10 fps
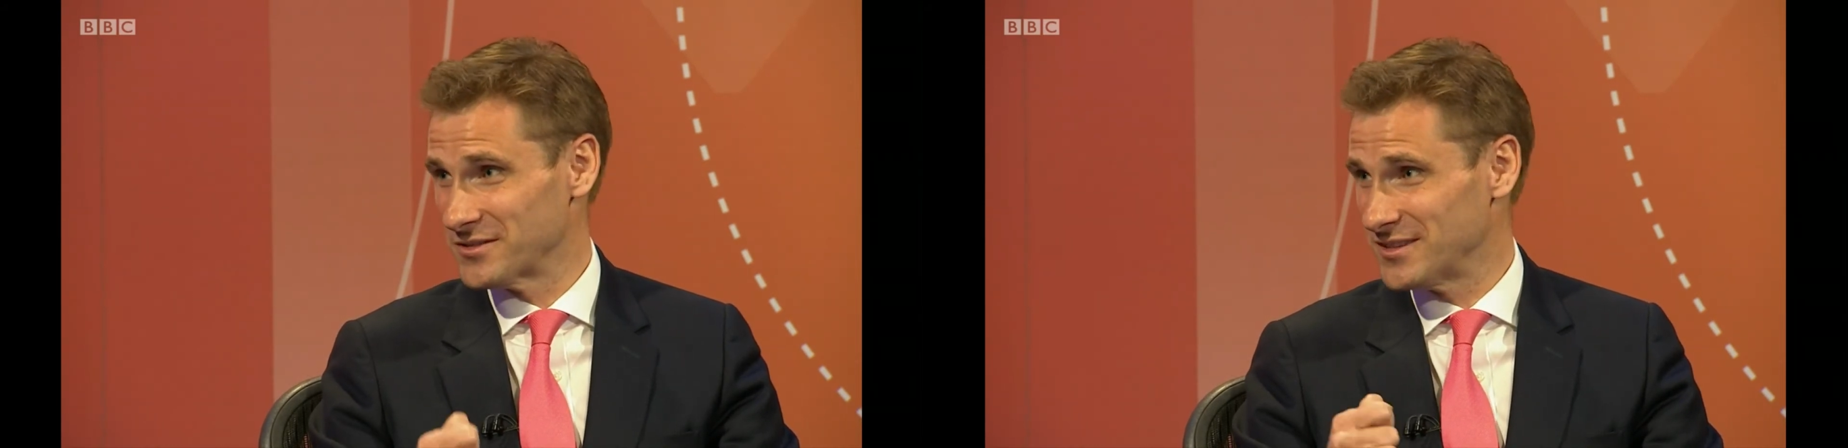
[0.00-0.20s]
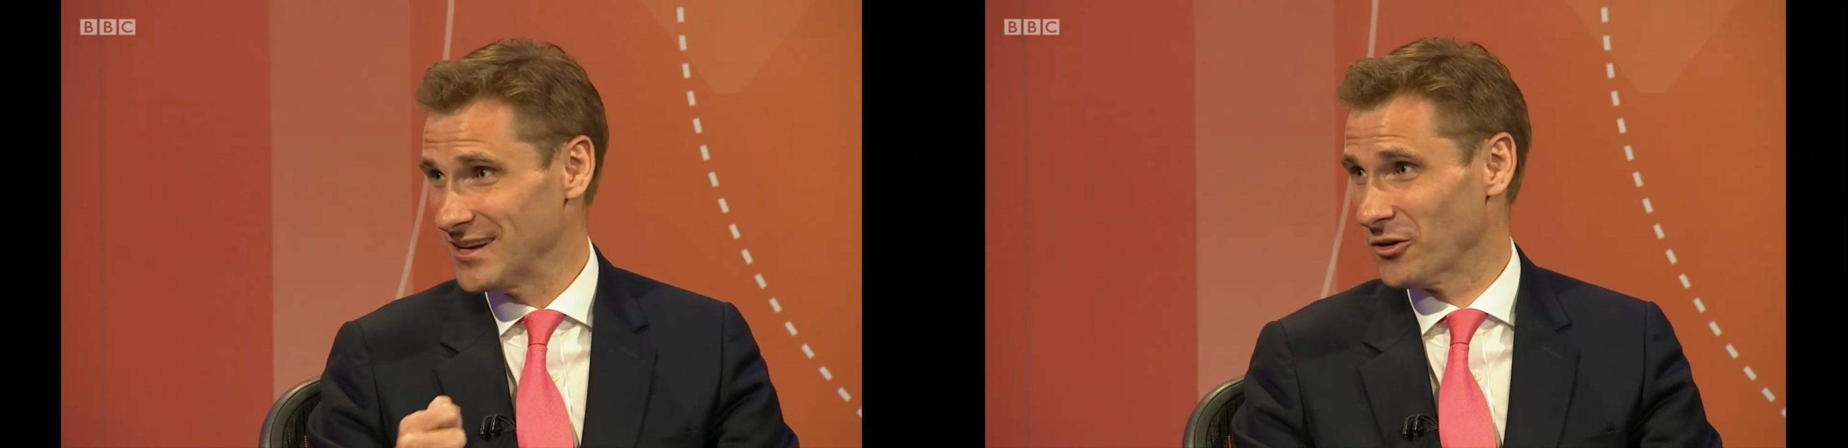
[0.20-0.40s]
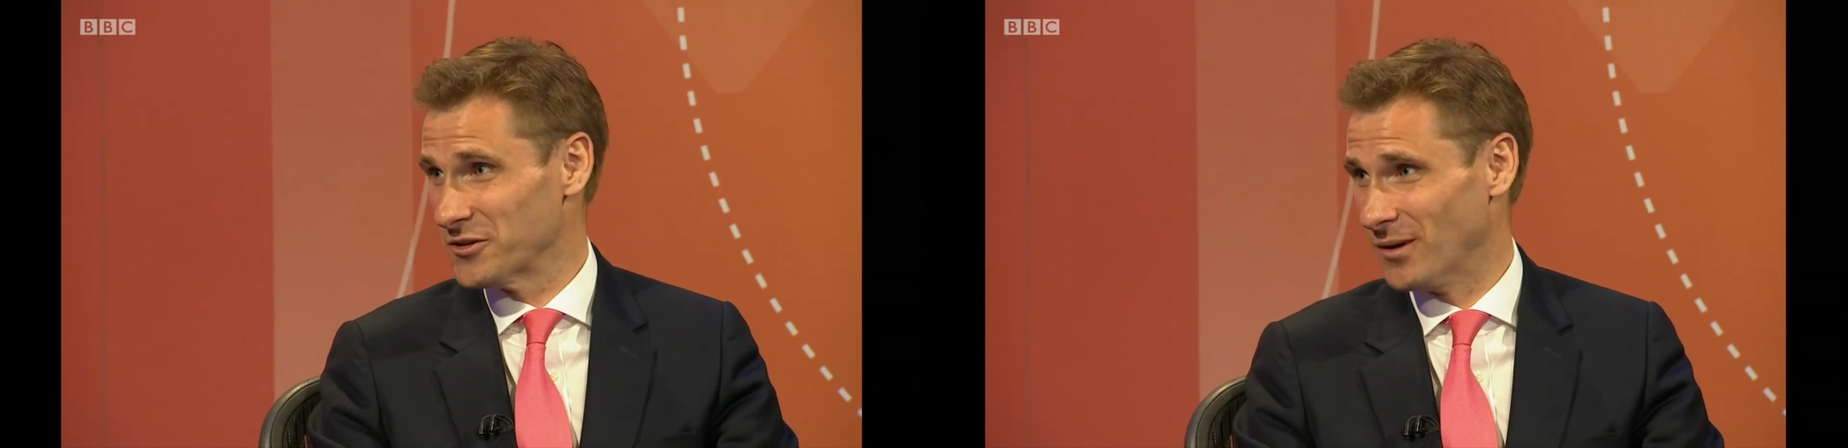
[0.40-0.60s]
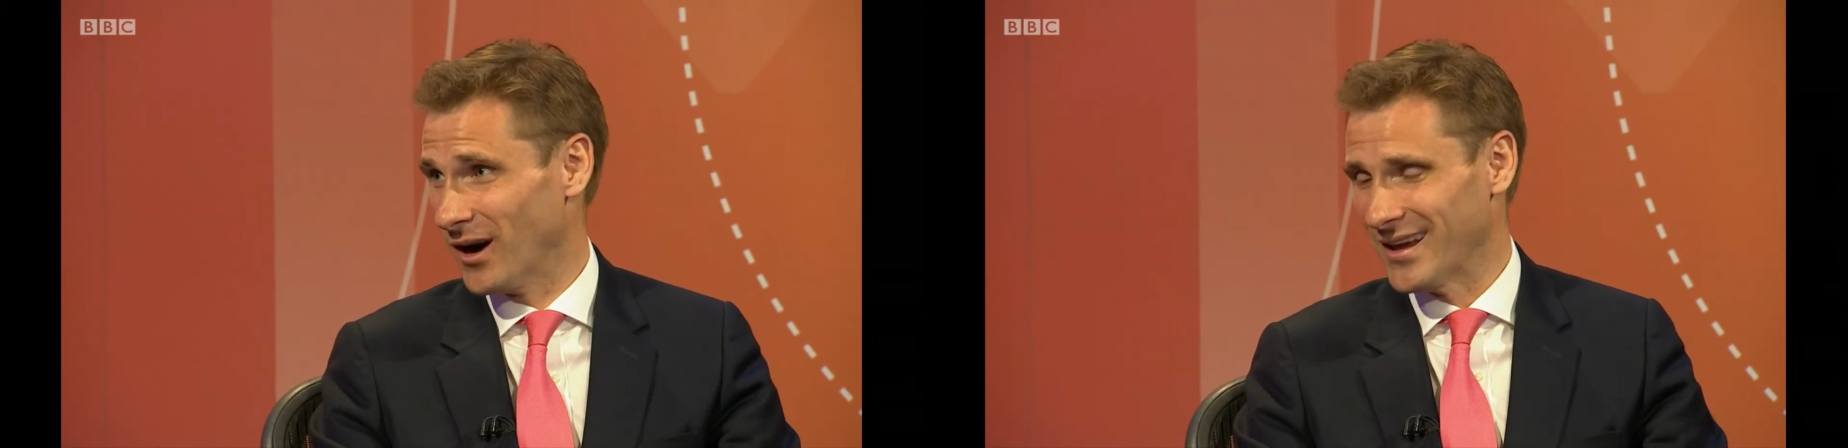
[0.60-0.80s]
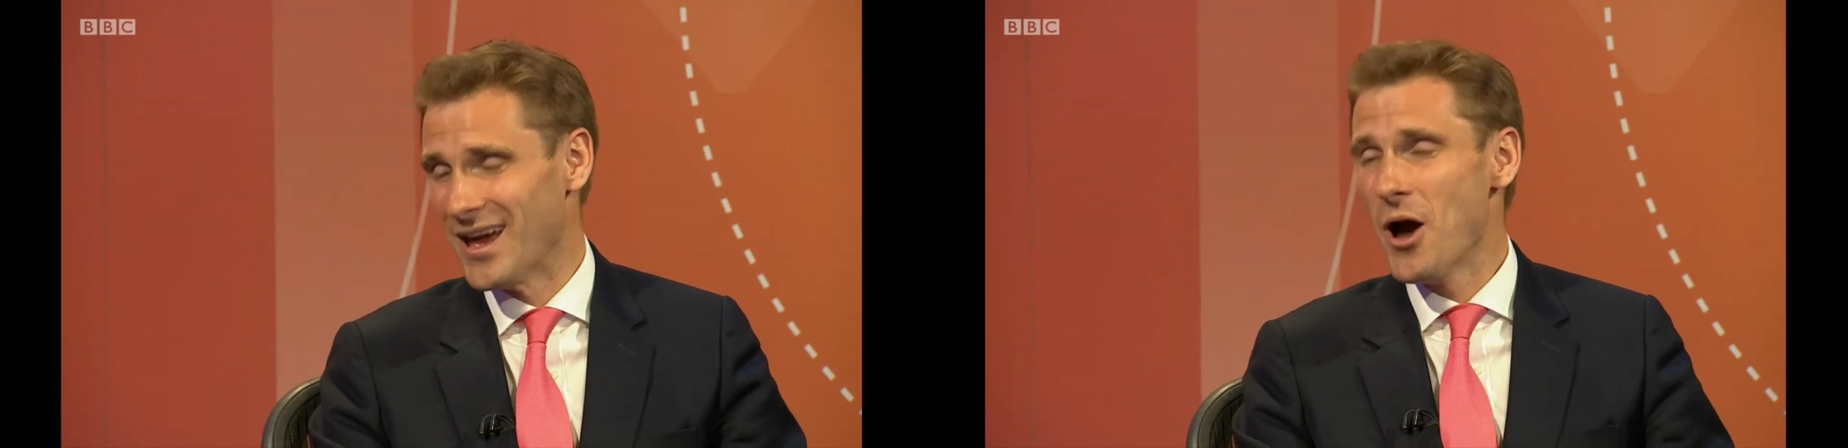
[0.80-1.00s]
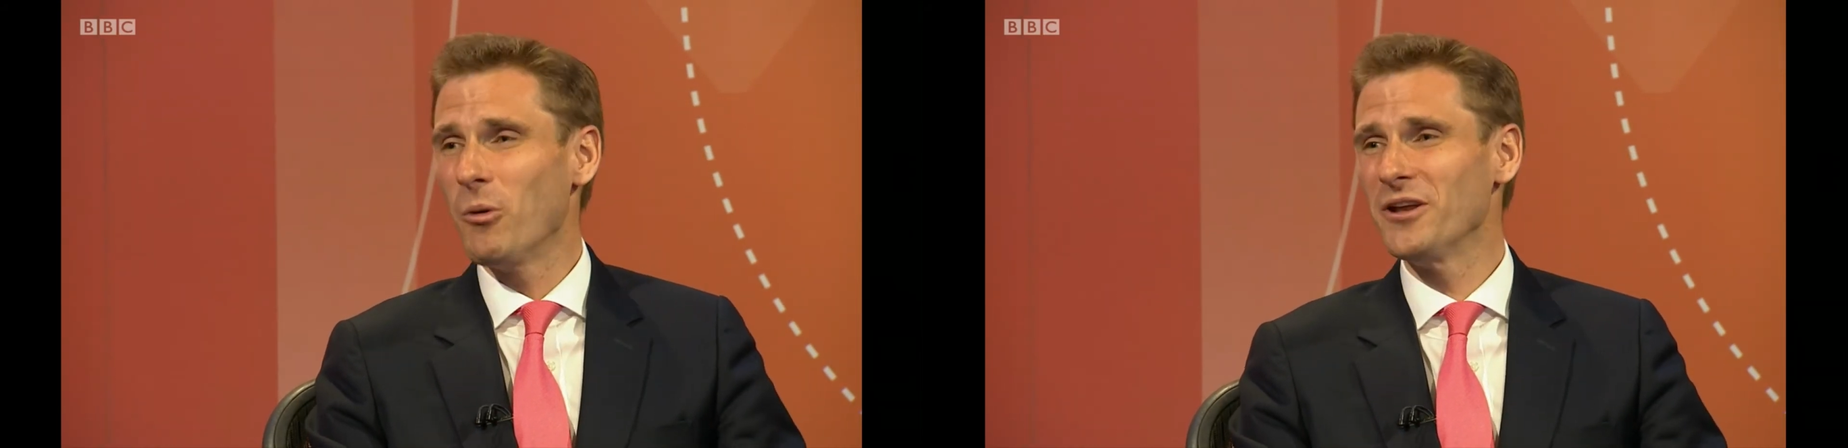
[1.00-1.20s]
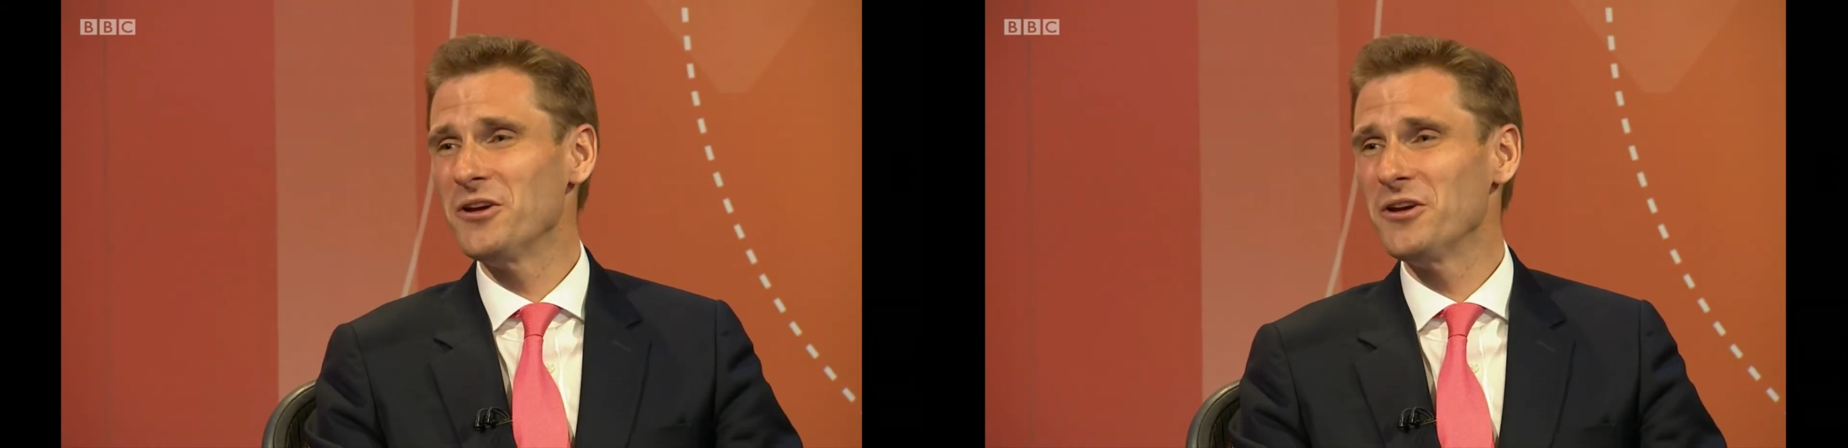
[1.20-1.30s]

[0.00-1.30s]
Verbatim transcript: see, see your it smile. easily. Though, well,